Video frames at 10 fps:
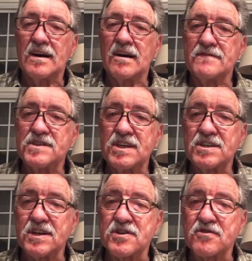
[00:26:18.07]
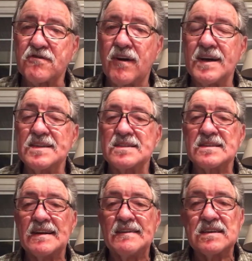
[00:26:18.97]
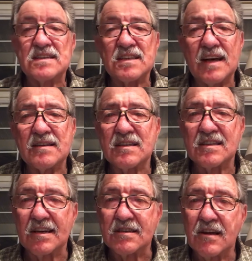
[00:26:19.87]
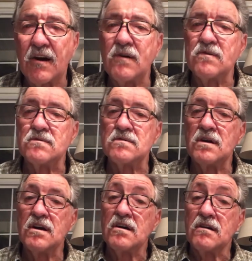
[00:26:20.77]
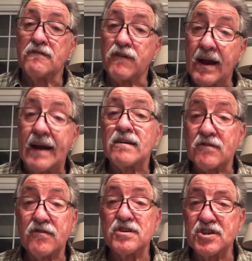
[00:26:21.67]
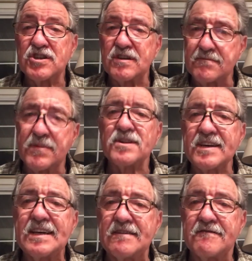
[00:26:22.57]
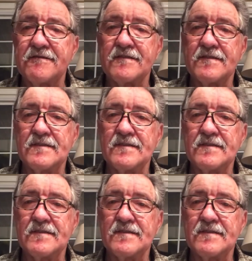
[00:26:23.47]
of Jesus Christ sets the tone for our Christian belief